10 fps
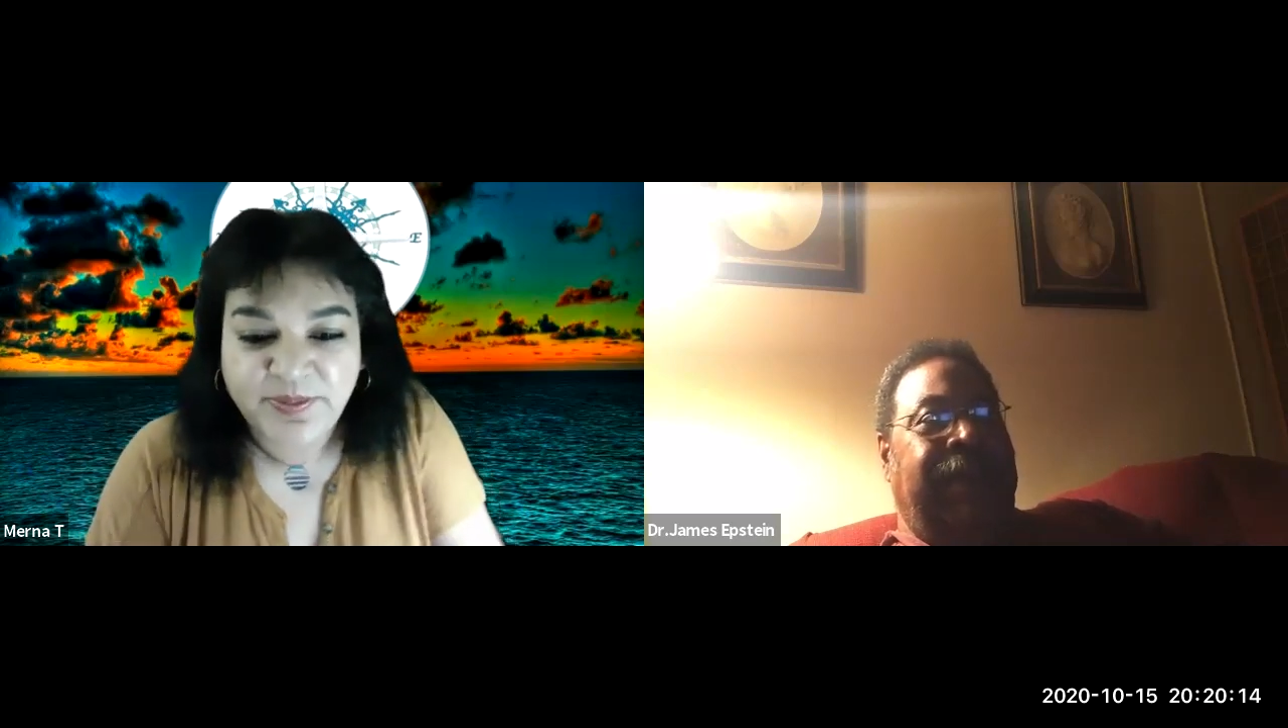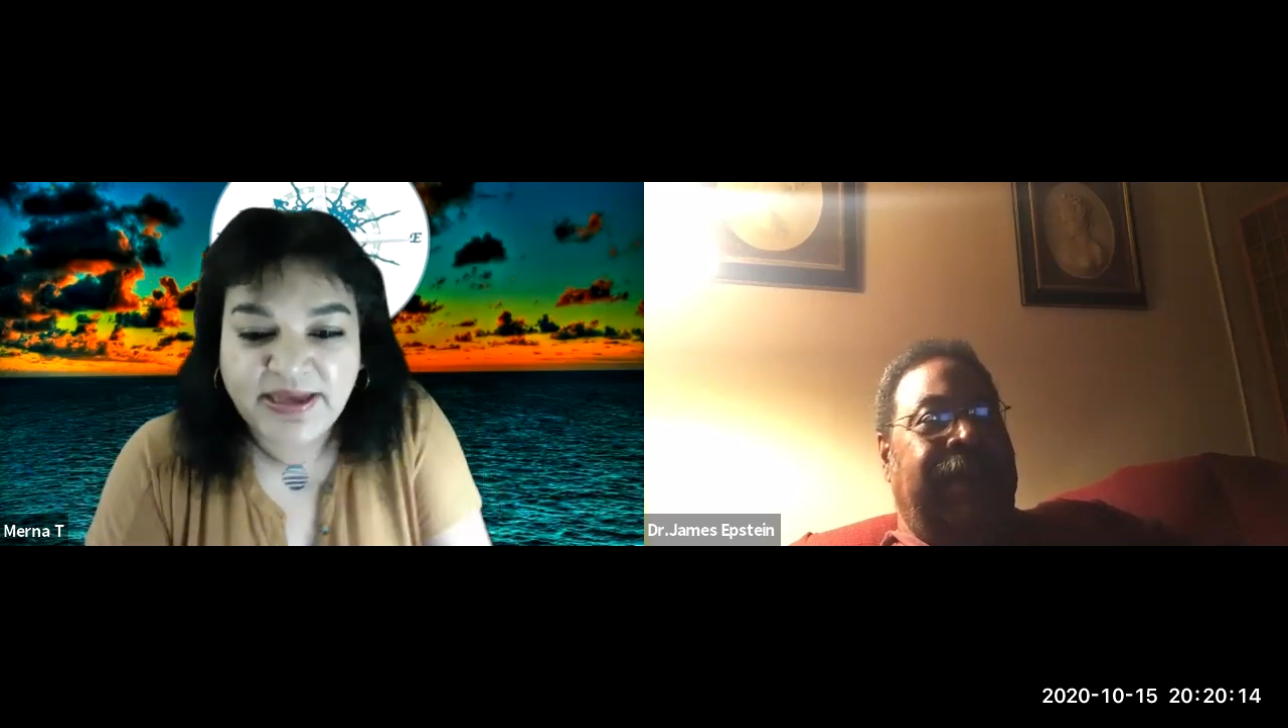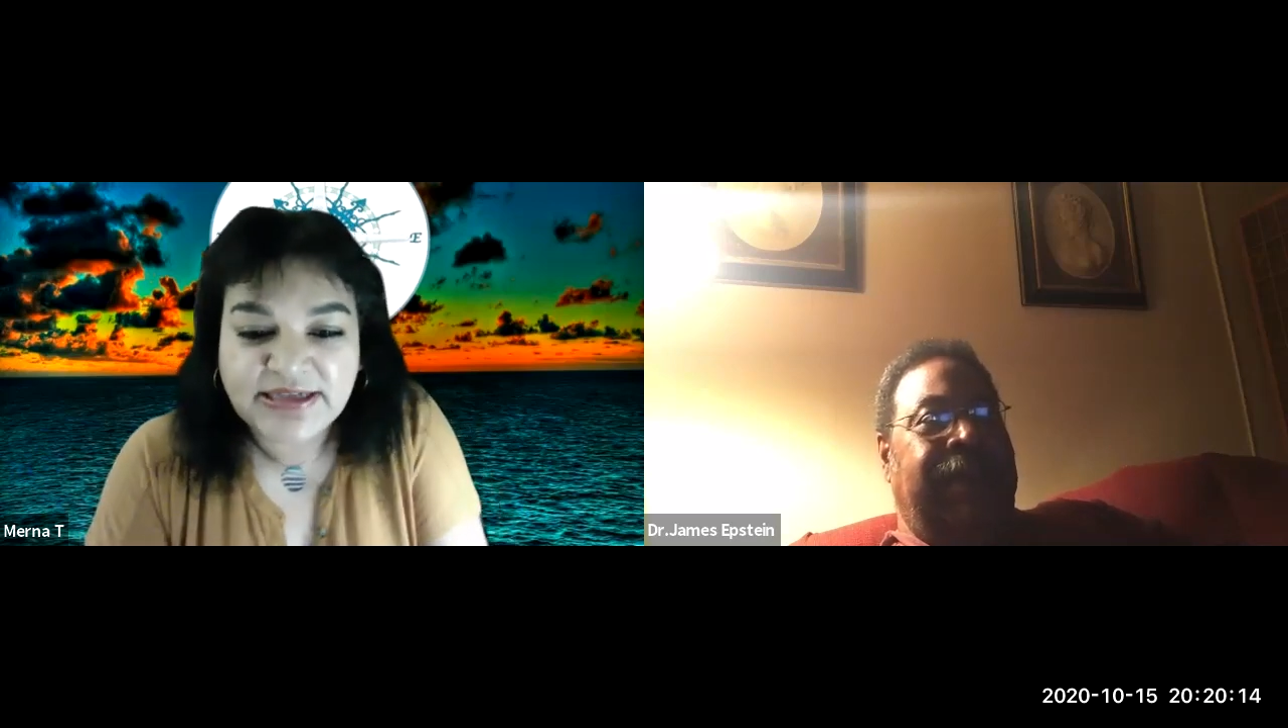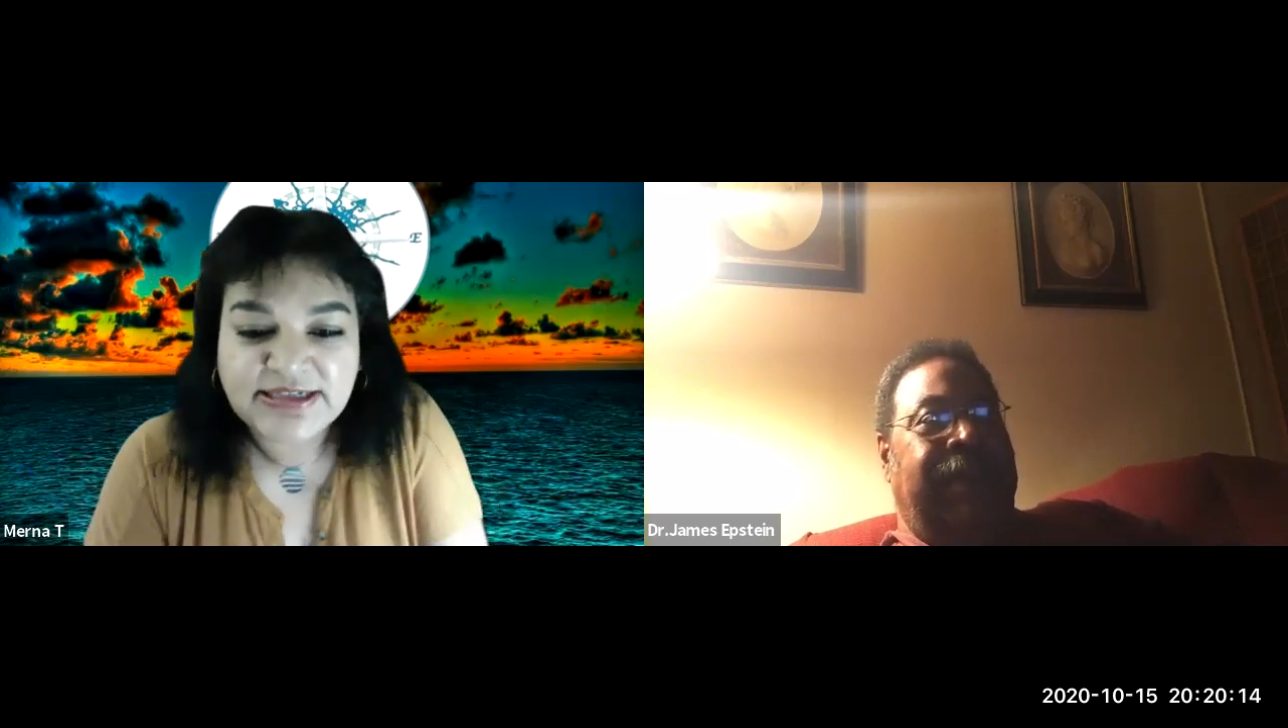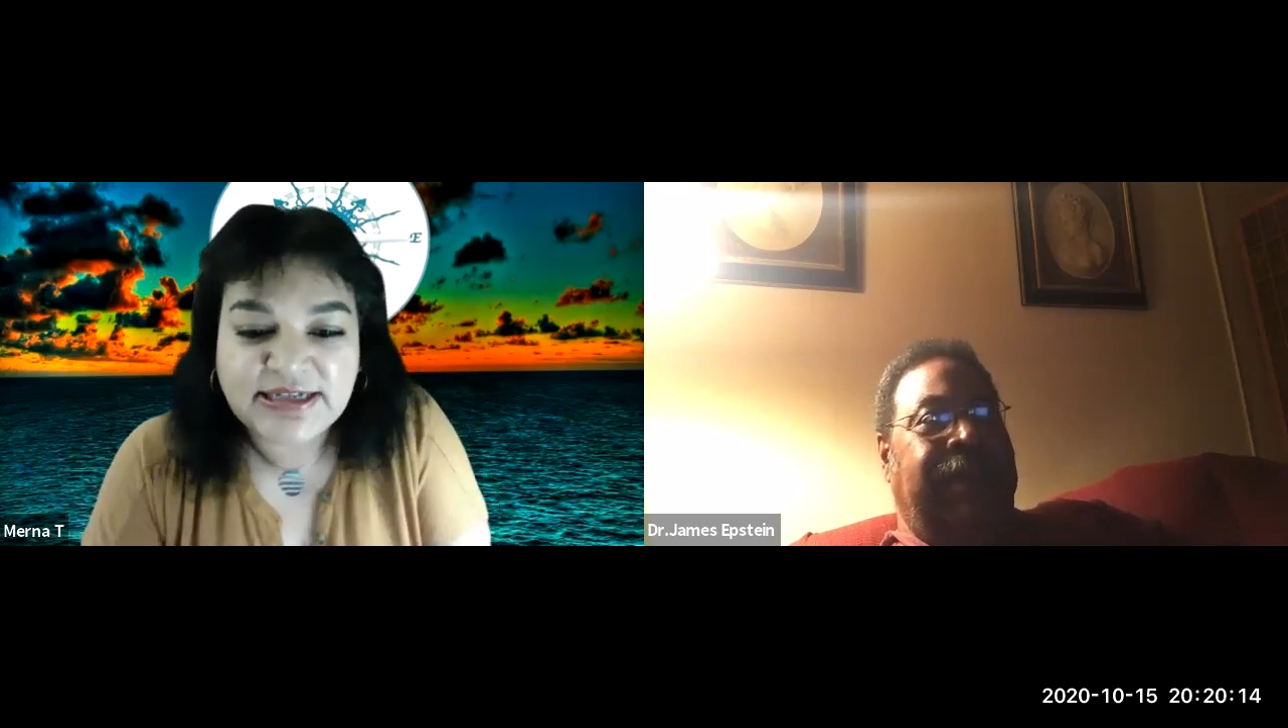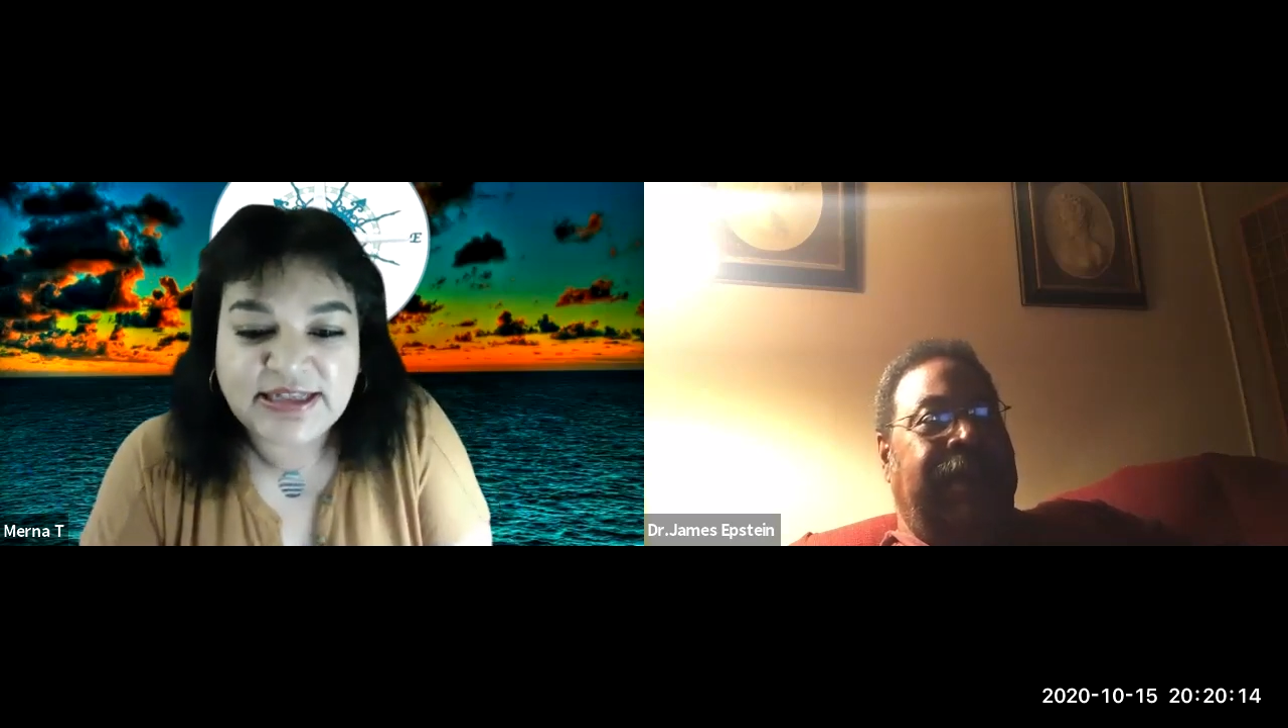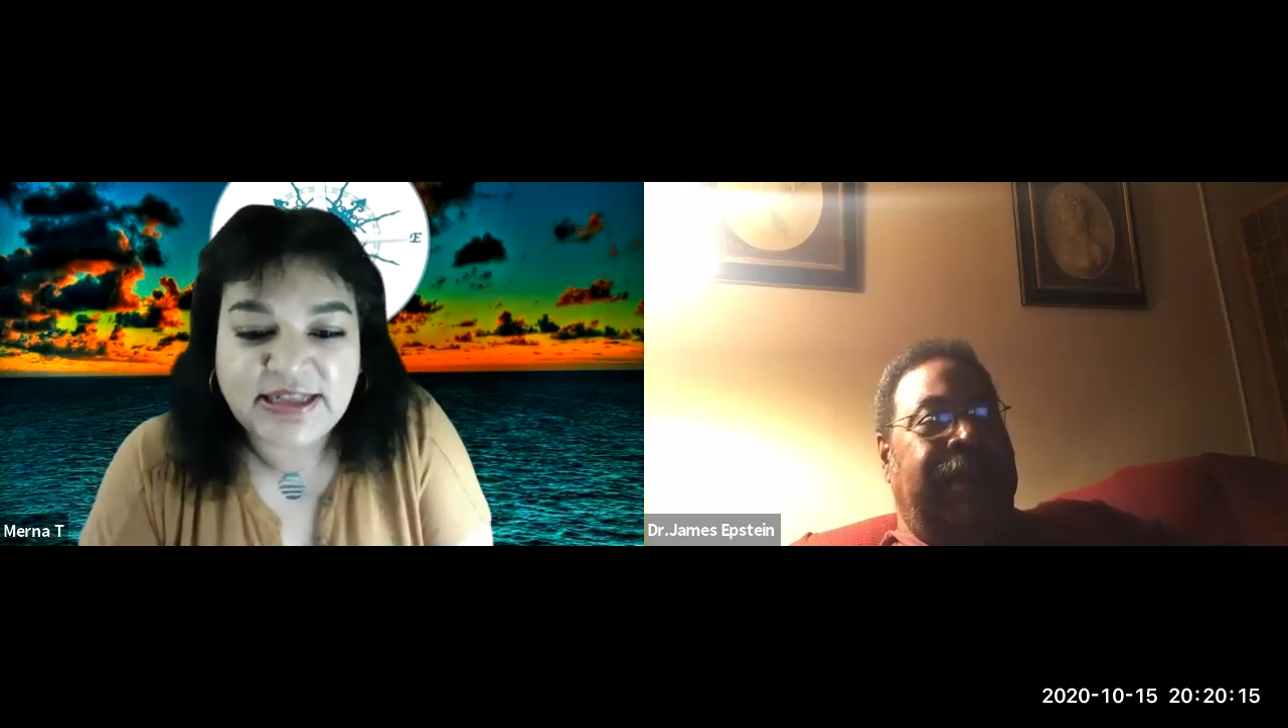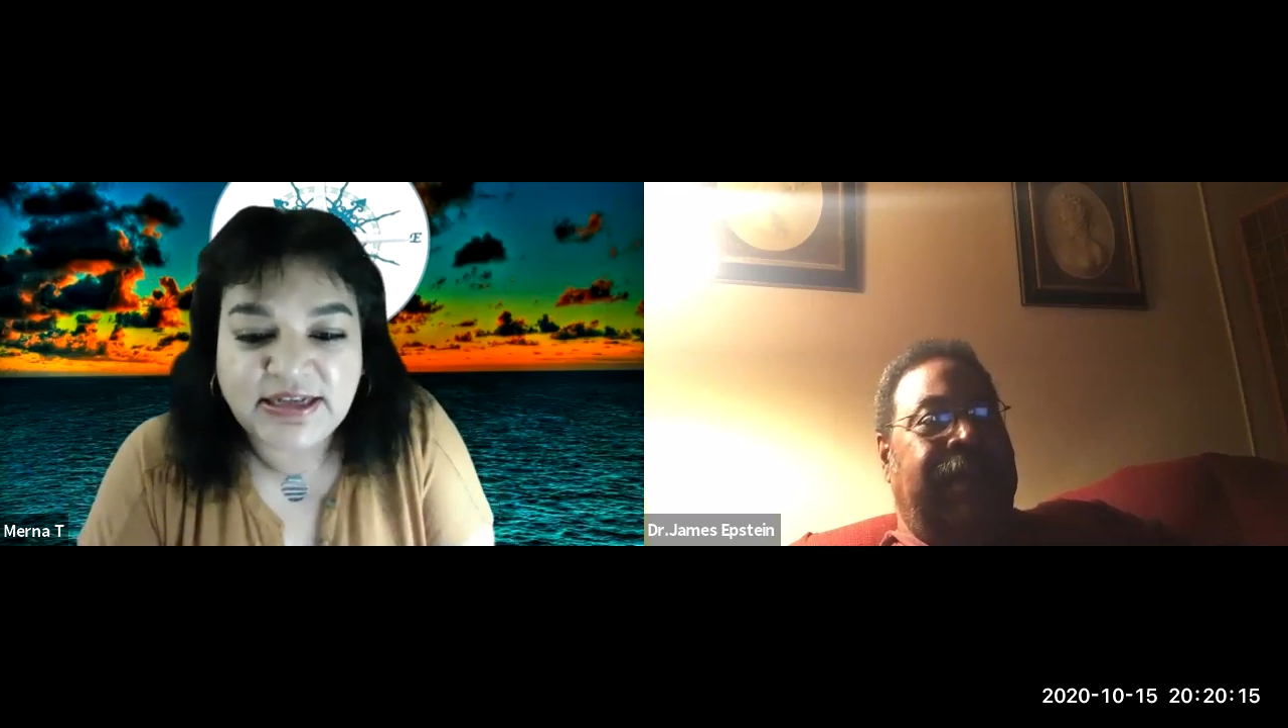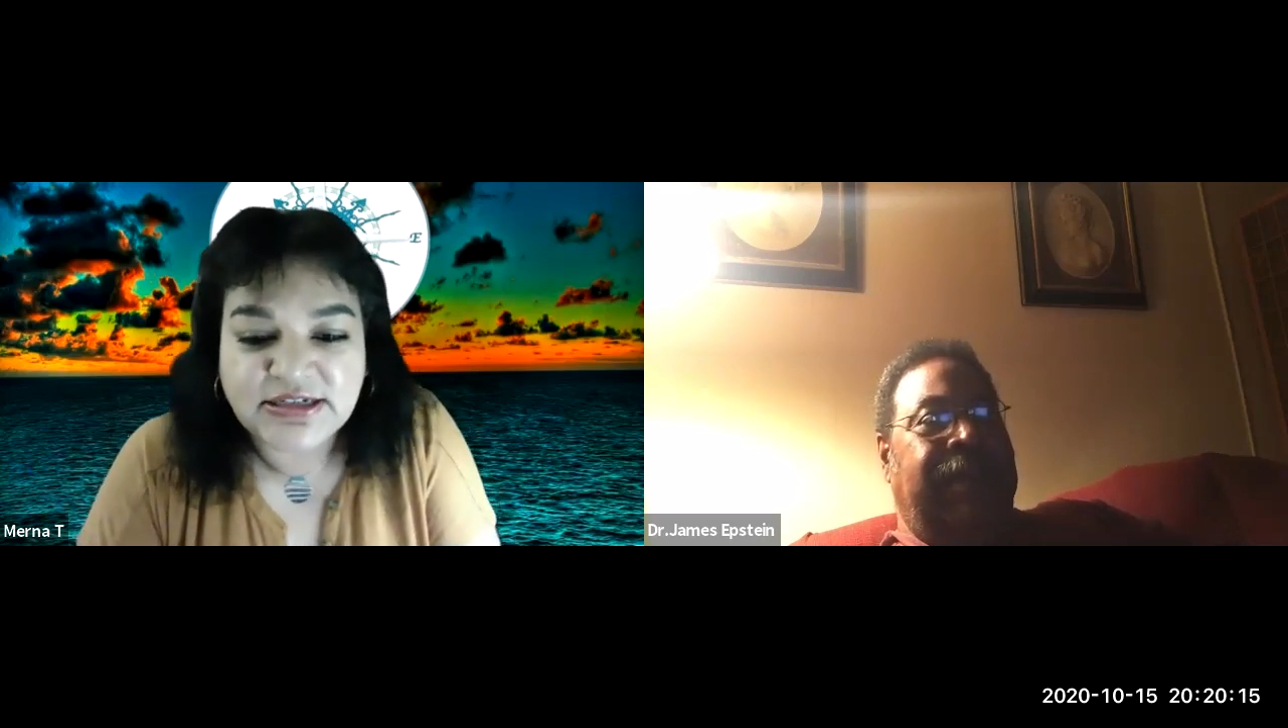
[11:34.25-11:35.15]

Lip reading: basically,